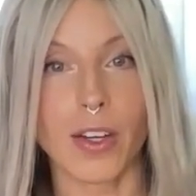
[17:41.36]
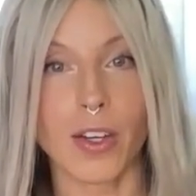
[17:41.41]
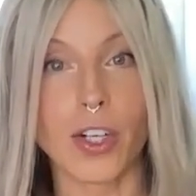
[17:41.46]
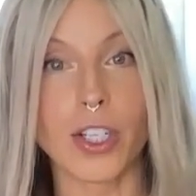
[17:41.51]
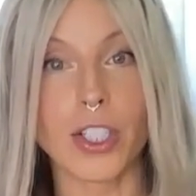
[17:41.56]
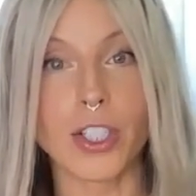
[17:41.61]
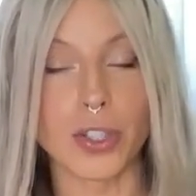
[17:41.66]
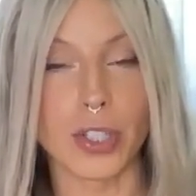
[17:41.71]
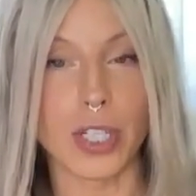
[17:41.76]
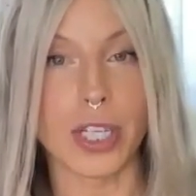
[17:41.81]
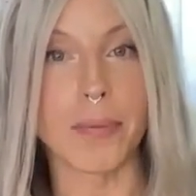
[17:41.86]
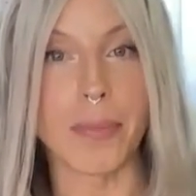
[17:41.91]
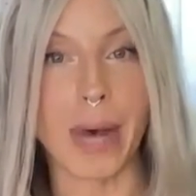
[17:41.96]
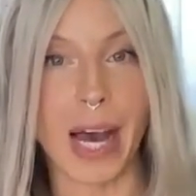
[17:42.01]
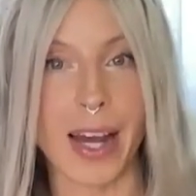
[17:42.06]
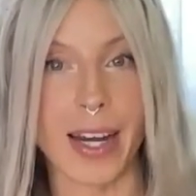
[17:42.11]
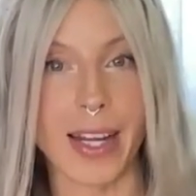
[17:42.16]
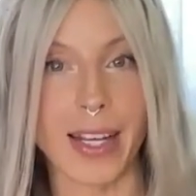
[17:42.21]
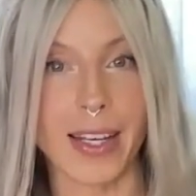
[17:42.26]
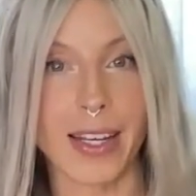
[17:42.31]
your dream
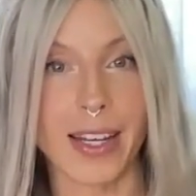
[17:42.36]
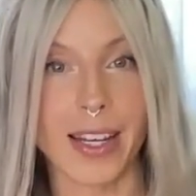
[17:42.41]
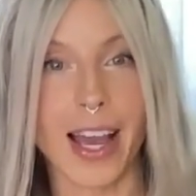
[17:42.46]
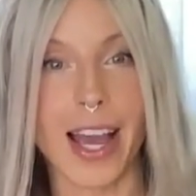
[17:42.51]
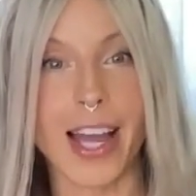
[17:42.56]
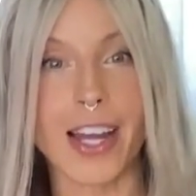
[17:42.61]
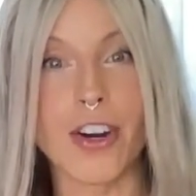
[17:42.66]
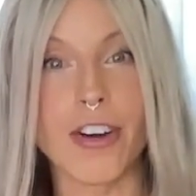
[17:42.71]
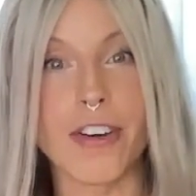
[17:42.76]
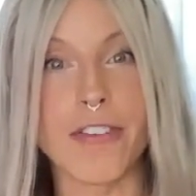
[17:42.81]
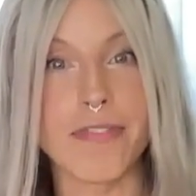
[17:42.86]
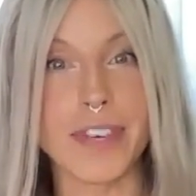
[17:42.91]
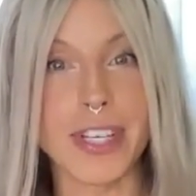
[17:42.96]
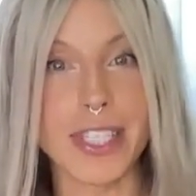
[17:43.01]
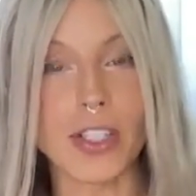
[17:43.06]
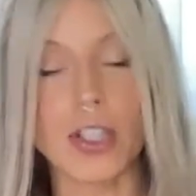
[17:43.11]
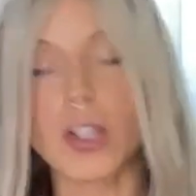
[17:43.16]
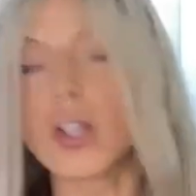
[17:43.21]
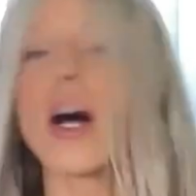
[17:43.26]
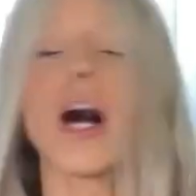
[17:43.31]
body. And your
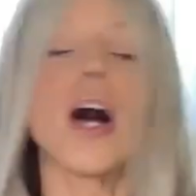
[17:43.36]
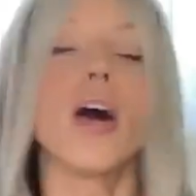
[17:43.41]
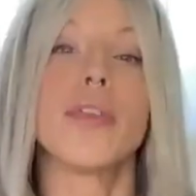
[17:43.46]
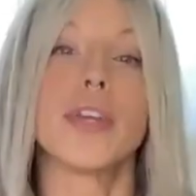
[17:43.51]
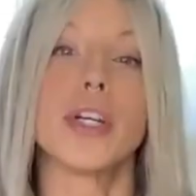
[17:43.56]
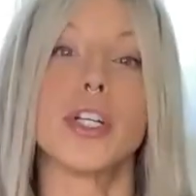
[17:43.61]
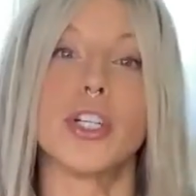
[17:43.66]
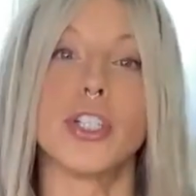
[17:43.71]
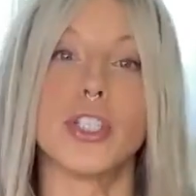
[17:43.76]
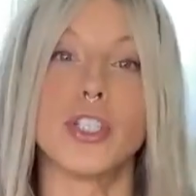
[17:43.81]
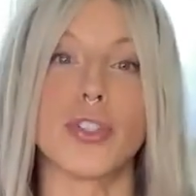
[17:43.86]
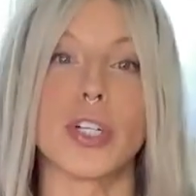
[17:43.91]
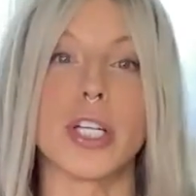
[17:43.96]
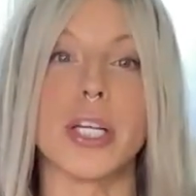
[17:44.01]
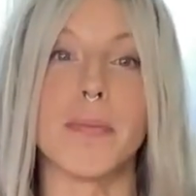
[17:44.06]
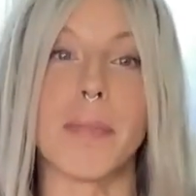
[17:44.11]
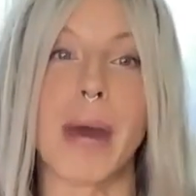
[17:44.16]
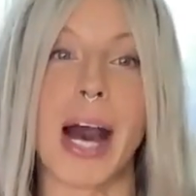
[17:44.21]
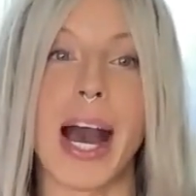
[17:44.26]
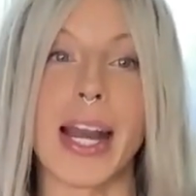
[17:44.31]
physical health in your
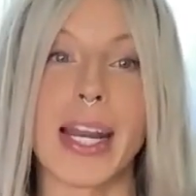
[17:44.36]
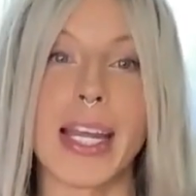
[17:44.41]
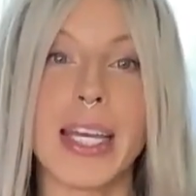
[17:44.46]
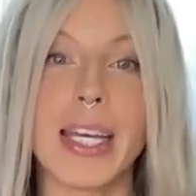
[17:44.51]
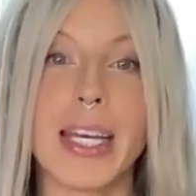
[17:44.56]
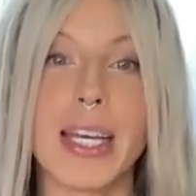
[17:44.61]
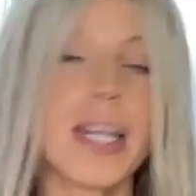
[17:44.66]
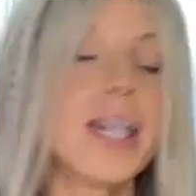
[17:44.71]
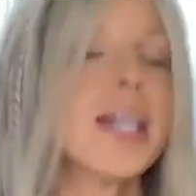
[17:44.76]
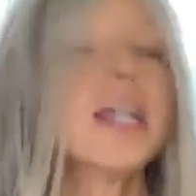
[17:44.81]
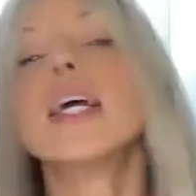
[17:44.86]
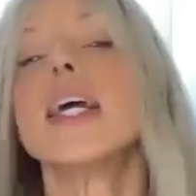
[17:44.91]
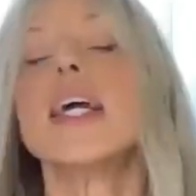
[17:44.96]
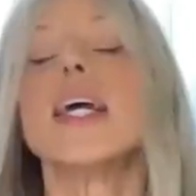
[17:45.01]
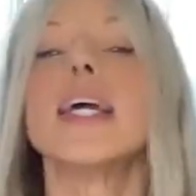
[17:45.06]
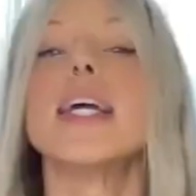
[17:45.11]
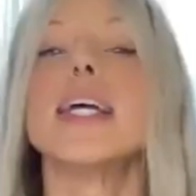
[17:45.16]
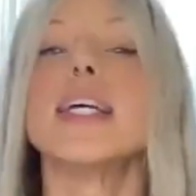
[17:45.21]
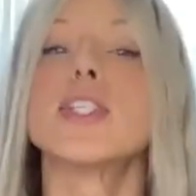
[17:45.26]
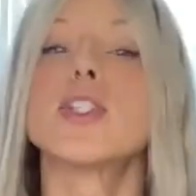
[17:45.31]
dream body
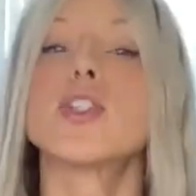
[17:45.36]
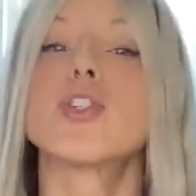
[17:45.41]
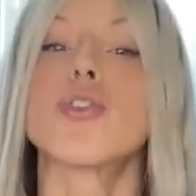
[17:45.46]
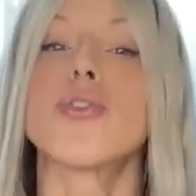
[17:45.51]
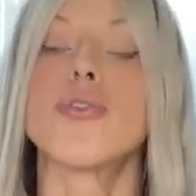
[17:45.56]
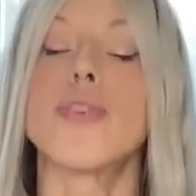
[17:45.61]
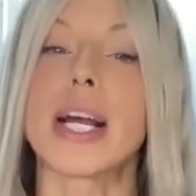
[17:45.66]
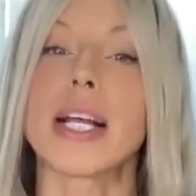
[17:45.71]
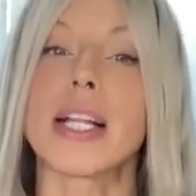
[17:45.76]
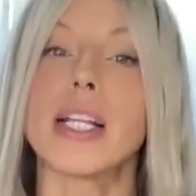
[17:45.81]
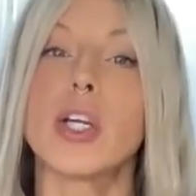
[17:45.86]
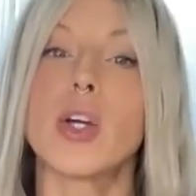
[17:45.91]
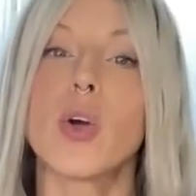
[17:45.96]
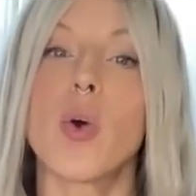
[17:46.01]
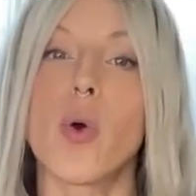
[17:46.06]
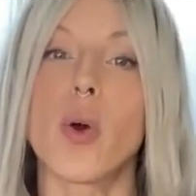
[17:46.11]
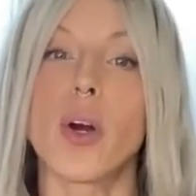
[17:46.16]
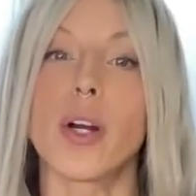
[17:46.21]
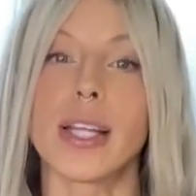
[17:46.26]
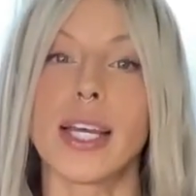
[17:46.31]
is directly
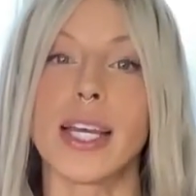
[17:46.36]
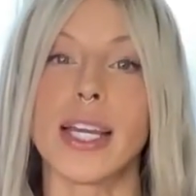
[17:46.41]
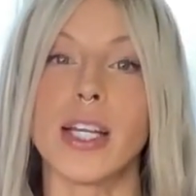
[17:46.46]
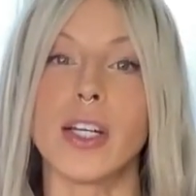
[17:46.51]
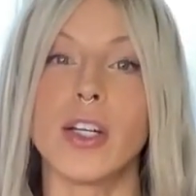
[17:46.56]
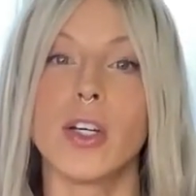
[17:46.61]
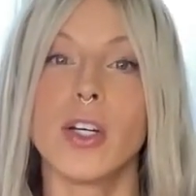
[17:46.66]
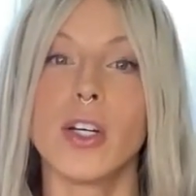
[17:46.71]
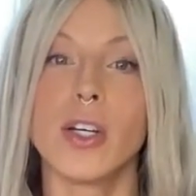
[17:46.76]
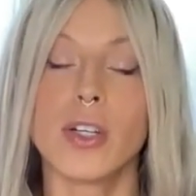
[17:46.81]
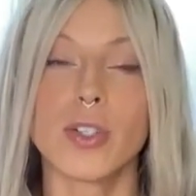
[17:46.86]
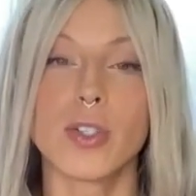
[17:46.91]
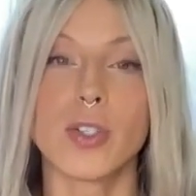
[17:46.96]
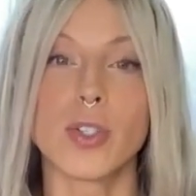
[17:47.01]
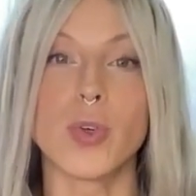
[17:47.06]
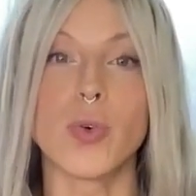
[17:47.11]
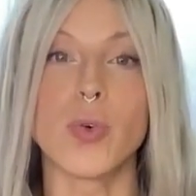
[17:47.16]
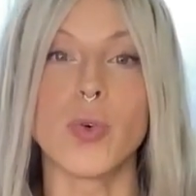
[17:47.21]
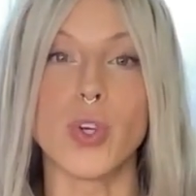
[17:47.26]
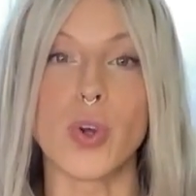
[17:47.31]
correlated
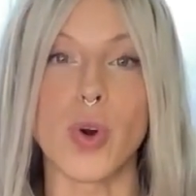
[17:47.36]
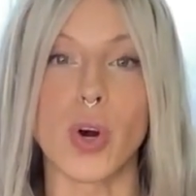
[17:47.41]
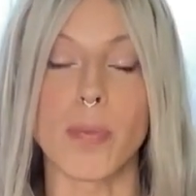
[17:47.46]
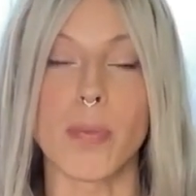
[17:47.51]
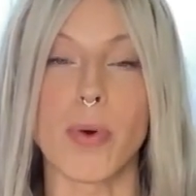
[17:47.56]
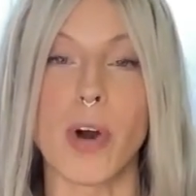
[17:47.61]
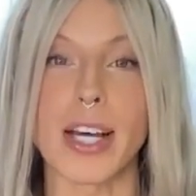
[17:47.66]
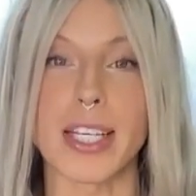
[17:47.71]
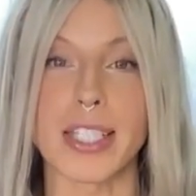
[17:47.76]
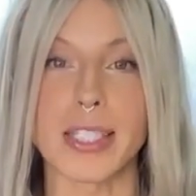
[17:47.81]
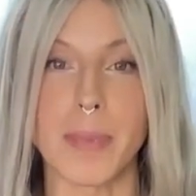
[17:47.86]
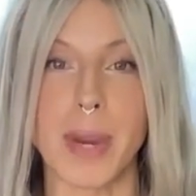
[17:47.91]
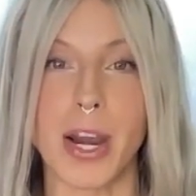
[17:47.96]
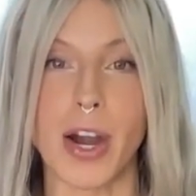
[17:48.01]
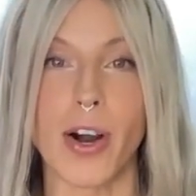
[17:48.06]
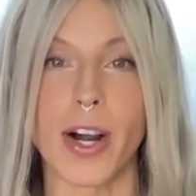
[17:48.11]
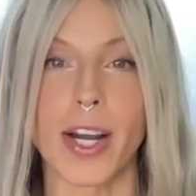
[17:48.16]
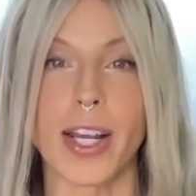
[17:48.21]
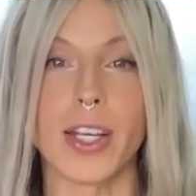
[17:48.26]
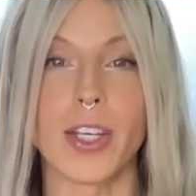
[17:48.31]
to your
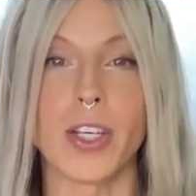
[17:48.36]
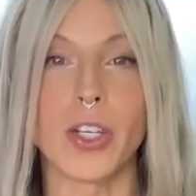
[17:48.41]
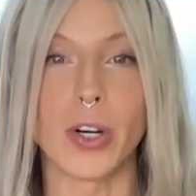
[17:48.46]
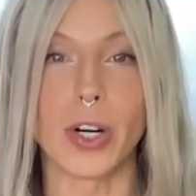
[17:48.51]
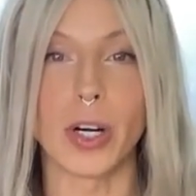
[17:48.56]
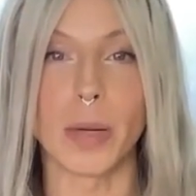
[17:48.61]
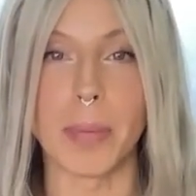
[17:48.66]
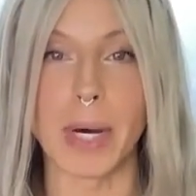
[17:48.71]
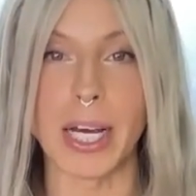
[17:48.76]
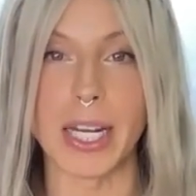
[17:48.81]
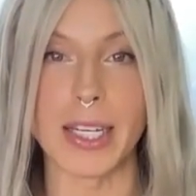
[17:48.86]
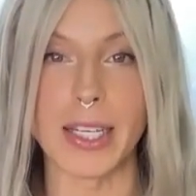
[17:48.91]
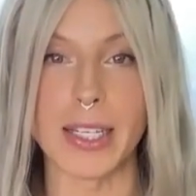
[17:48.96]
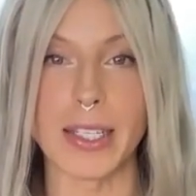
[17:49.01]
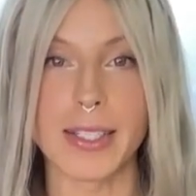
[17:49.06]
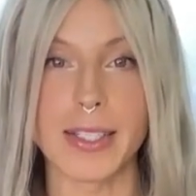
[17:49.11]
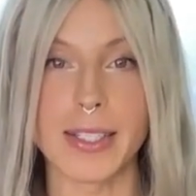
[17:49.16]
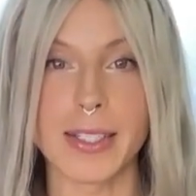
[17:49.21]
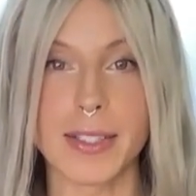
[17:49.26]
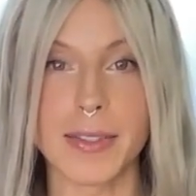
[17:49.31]
prosperity, your
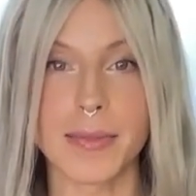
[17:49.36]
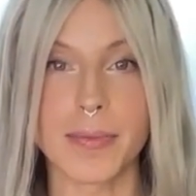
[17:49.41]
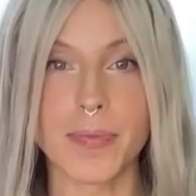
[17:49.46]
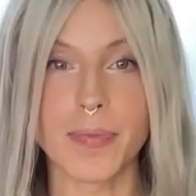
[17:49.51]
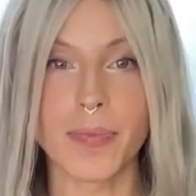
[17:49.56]
abundance.